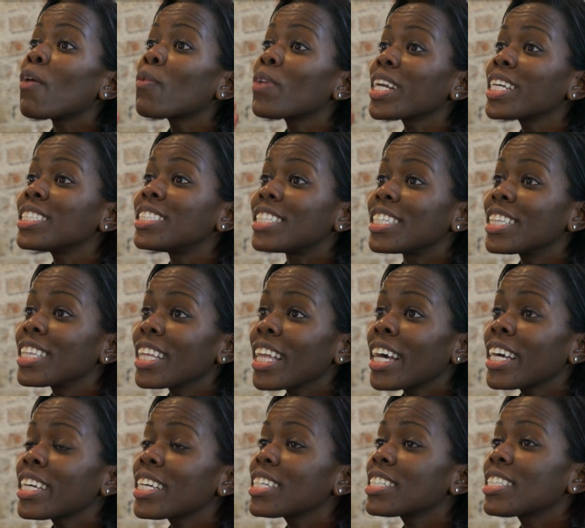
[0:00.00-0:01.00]
What I didn't
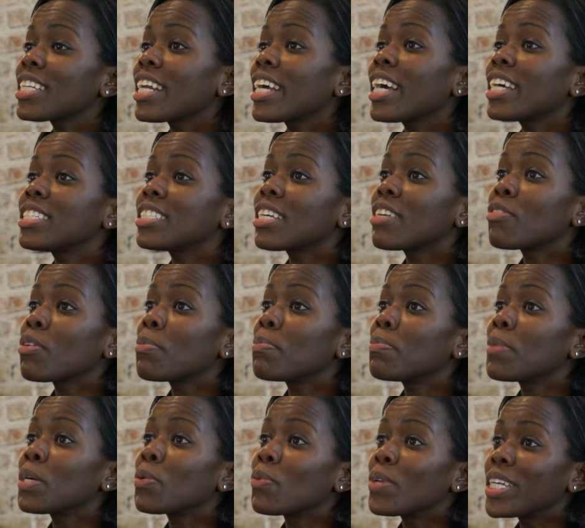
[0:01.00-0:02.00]
like is that I had to give
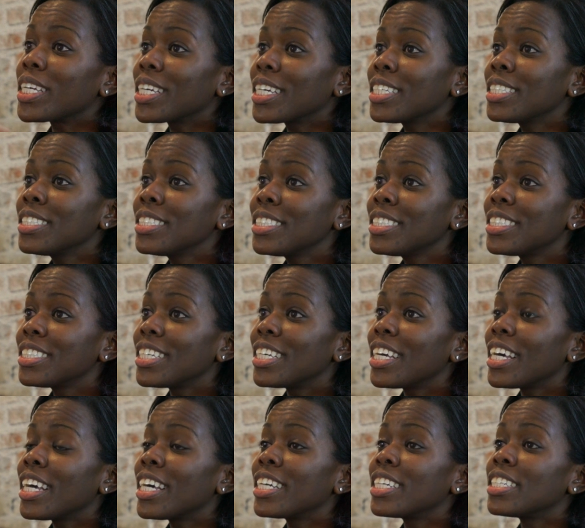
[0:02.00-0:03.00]
up my weekends,
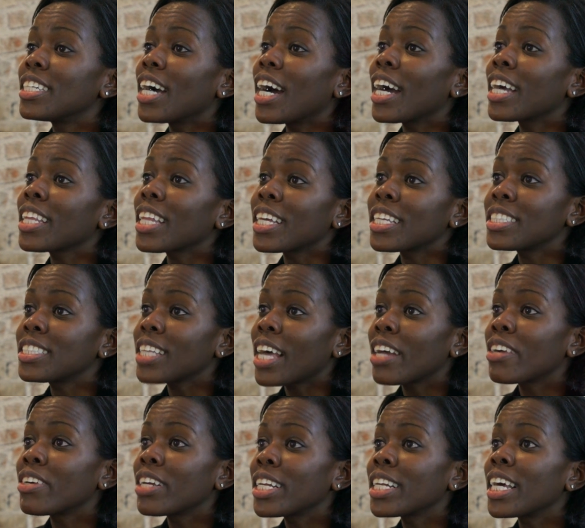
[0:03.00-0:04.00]
and I like
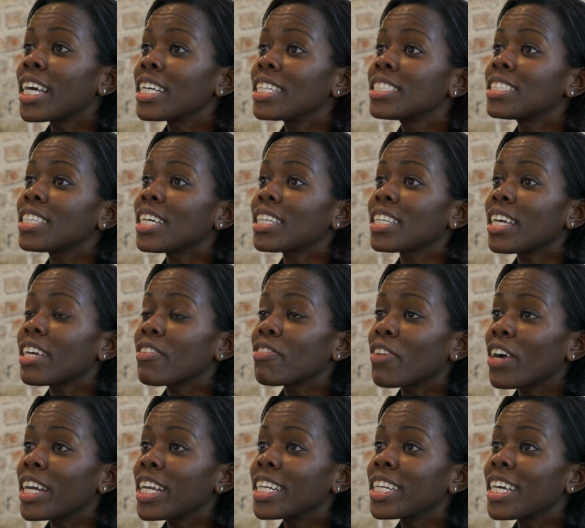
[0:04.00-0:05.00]
Saturday nights, I like
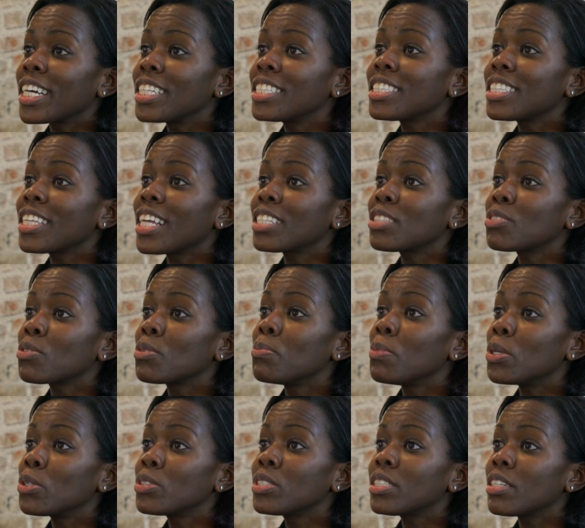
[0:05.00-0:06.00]
Friday nights, and that's when
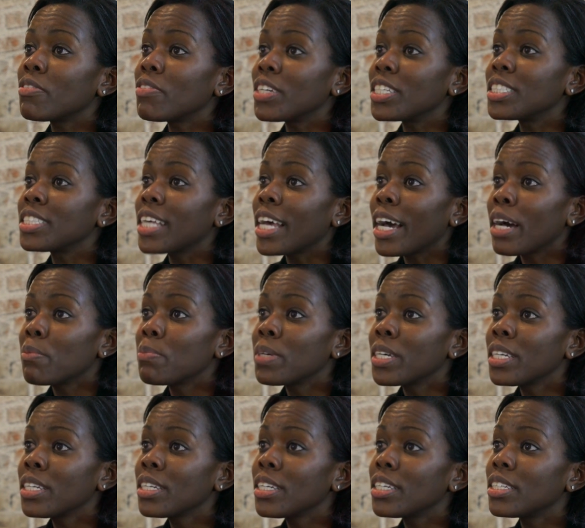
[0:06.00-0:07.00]
most events
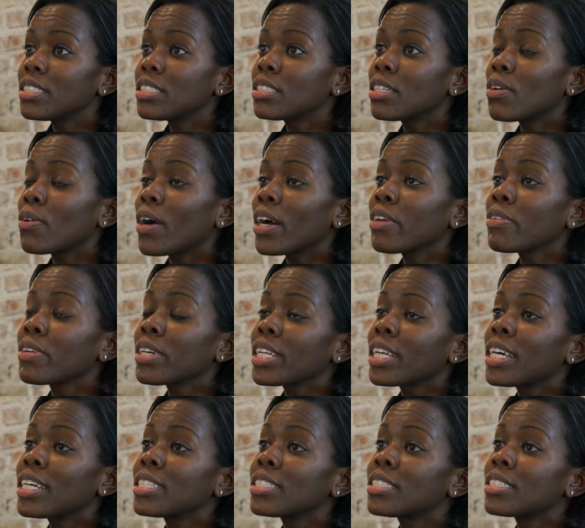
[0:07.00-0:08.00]
happen. So I
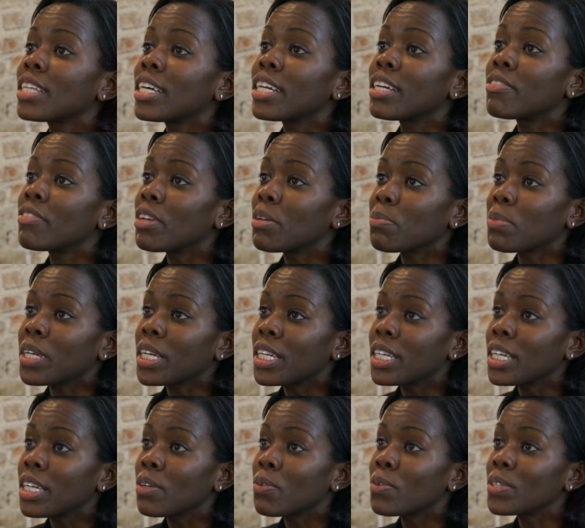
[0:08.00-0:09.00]
realized that event
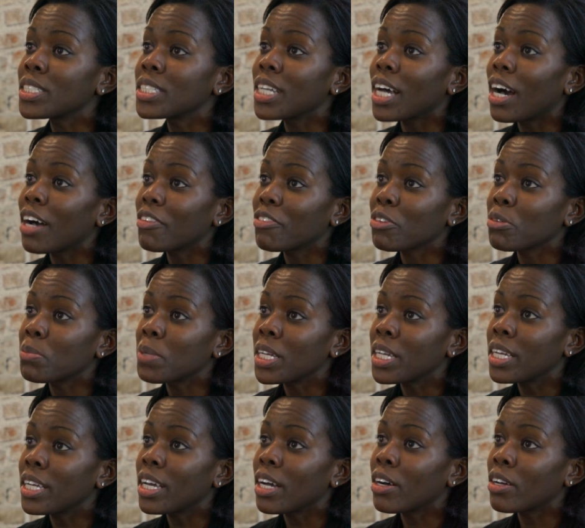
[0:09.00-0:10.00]
planning was not for
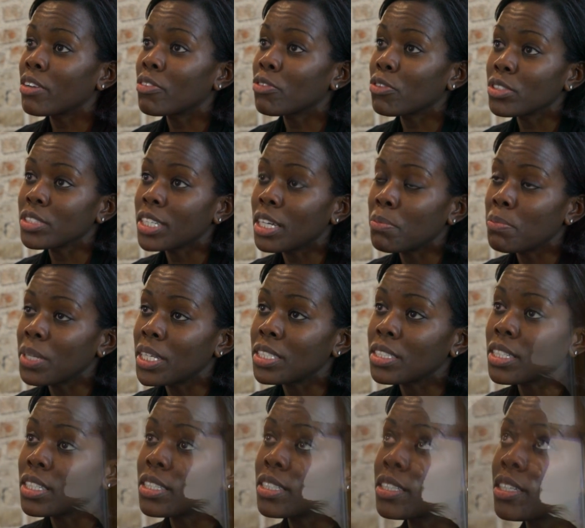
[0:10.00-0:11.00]
me on a full-time
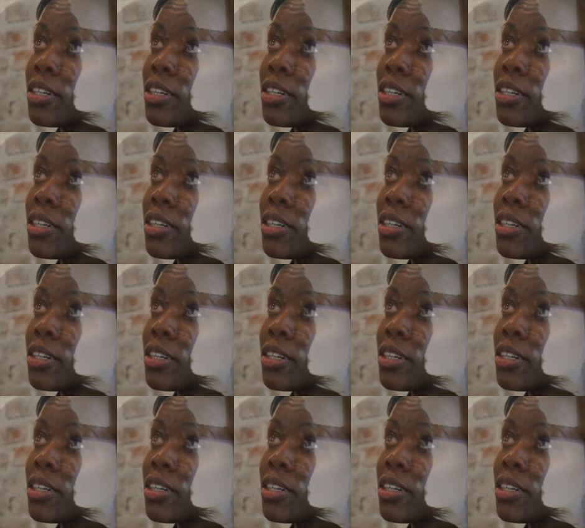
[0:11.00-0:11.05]
basis.